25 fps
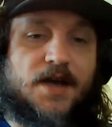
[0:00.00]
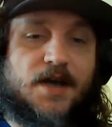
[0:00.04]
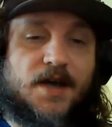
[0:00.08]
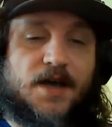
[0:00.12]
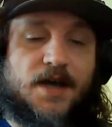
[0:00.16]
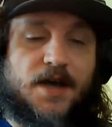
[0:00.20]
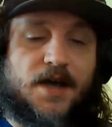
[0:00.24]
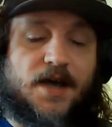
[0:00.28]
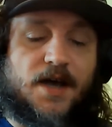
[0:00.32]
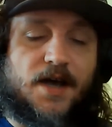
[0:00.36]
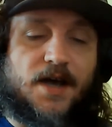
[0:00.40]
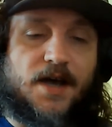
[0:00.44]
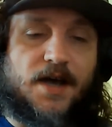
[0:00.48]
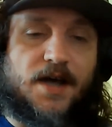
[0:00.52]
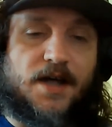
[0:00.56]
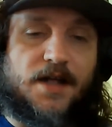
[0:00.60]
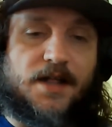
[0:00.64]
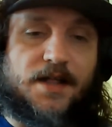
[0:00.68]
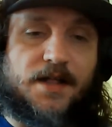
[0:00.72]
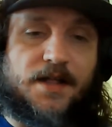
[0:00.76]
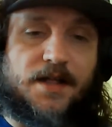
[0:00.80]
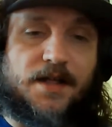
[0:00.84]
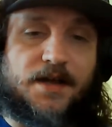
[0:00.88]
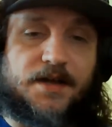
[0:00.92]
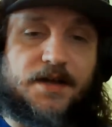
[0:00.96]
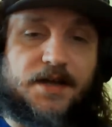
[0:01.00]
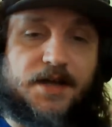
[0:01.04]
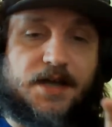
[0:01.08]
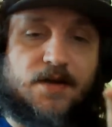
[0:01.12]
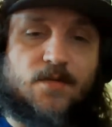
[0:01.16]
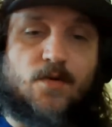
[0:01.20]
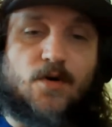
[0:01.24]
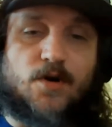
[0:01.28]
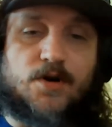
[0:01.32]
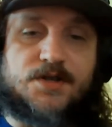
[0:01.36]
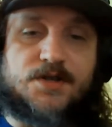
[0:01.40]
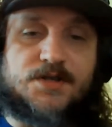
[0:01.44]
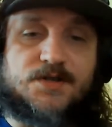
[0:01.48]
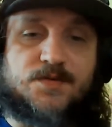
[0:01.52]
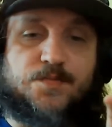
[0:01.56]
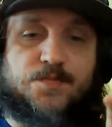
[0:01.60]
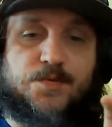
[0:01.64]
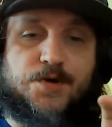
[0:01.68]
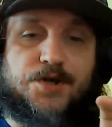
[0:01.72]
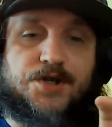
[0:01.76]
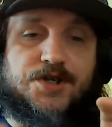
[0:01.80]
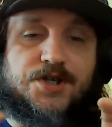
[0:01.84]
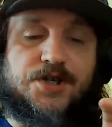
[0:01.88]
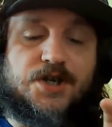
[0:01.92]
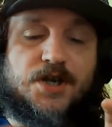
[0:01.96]
keywords
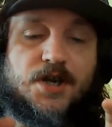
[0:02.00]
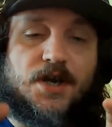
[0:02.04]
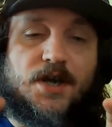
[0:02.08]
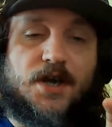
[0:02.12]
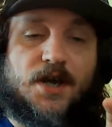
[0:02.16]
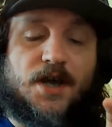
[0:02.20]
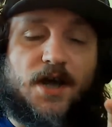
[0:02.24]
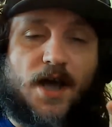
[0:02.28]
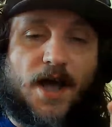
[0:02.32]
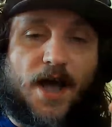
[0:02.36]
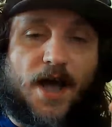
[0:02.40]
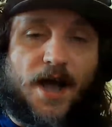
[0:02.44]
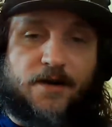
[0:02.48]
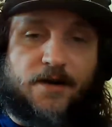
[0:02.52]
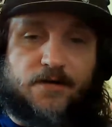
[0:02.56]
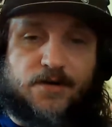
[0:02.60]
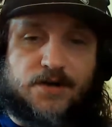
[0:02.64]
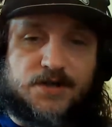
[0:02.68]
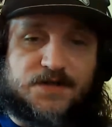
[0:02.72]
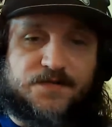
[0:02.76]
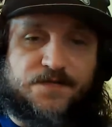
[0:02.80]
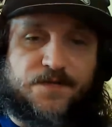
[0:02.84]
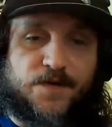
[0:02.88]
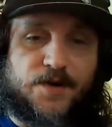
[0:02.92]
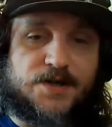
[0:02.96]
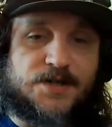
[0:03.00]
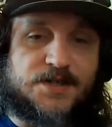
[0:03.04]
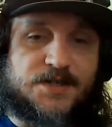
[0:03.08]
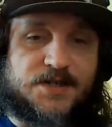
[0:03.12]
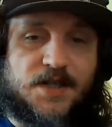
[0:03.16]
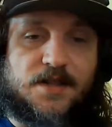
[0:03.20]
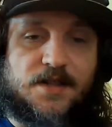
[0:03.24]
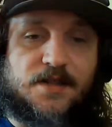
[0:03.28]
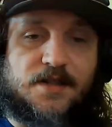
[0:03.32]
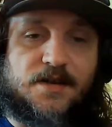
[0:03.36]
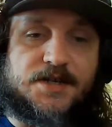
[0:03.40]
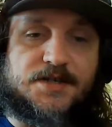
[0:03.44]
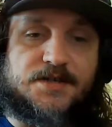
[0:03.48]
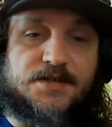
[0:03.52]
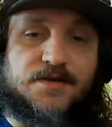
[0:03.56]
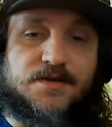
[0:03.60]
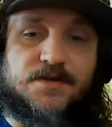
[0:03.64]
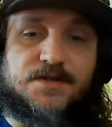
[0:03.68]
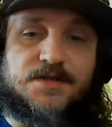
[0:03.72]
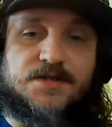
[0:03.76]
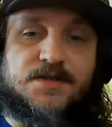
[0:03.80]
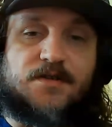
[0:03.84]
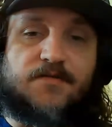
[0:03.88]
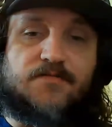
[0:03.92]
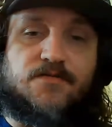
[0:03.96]
which across first 10
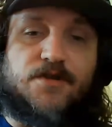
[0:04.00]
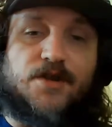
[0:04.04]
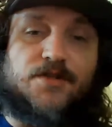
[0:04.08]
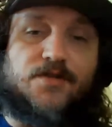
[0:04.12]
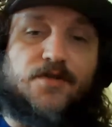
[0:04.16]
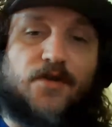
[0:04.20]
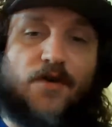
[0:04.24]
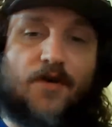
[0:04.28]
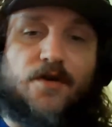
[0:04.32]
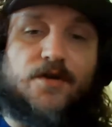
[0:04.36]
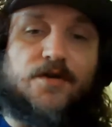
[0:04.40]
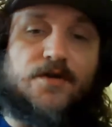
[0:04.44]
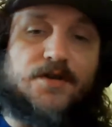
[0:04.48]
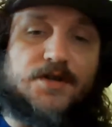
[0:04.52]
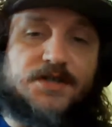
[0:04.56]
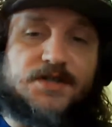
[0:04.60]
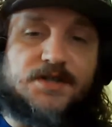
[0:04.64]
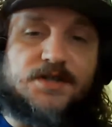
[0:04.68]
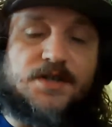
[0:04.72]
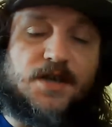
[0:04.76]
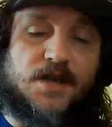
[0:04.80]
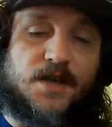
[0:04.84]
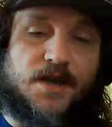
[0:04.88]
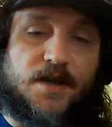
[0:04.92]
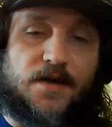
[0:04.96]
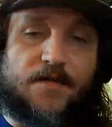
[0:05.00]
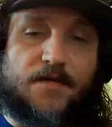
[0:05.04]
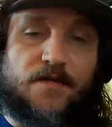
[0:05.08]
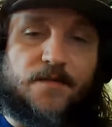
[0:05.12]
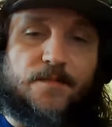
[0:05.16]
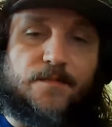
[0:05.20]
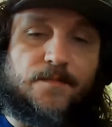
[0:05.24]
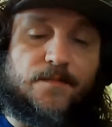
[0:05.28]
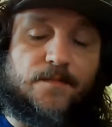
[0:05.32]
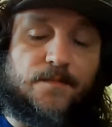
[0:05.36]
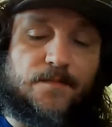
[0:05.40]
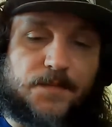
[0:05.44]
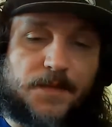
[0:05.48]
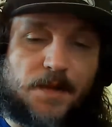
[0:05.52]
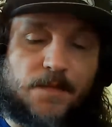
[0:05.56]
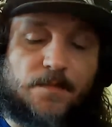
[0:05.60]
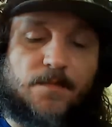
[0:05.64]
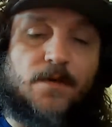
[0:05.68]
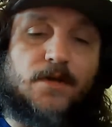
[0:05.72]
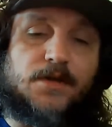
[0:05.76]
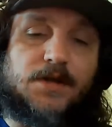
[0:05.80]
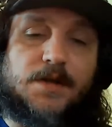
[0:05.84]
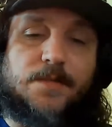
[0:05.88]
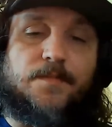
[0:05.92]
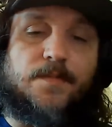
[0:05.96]
results returns
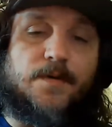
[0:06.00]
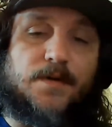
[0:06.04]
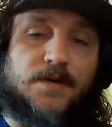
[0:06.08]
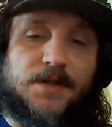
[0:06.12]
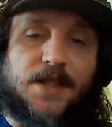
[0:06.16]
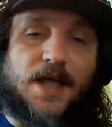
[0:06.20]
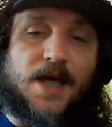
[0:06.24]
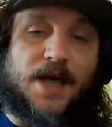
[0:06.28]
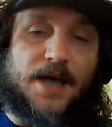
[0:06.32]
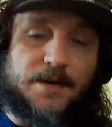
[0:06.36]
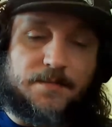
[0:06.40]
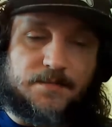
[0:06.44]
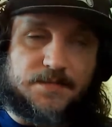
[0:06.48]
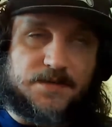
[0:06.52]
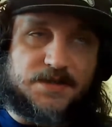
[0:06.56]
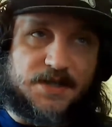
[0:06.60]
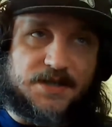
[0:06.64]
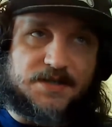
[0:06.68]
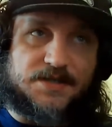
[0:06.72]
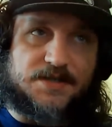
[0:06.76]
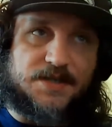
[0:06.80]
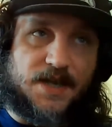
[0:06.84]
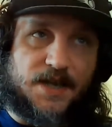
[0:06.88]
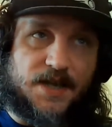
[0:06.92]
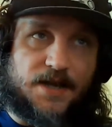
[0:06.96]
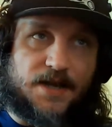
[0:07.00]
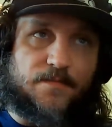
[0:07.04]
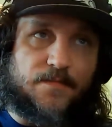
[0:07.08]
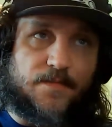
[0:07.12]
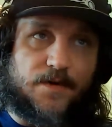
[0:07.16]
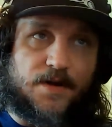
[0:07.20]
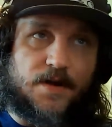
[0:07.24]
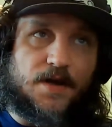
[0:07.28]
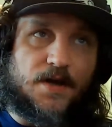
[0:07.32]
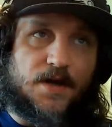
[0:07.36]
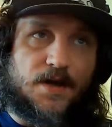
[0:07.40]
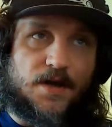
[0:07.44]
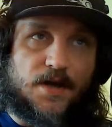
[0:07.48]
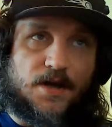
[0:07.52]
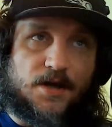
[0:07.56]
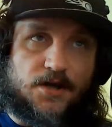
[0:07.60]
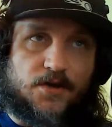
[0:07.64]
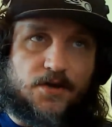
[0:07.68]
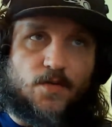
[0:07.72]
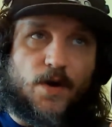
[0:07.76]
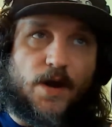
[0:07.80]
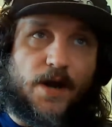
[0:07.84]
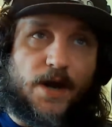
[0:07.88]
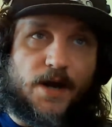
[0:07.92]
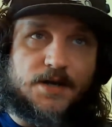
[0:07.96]
multiple times the same
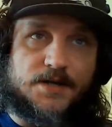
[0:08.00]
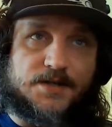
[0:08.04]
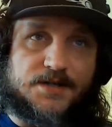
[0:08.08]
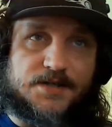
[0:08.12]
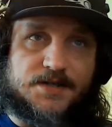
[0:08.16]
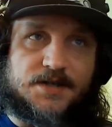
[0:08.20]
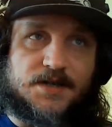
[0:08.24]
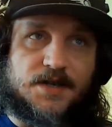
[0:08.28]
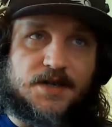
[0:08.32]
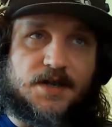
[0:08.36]
URLs.